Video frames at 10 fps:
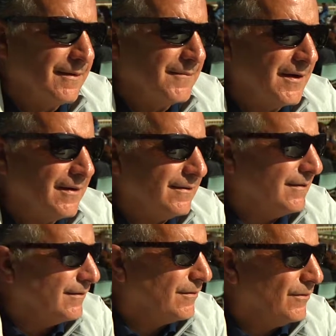I'm not
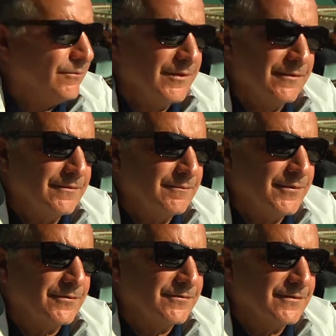a cold weather
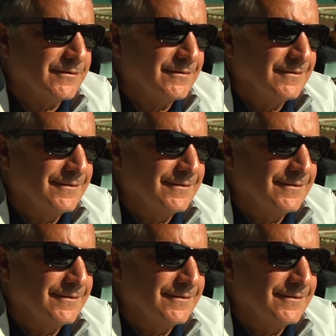person.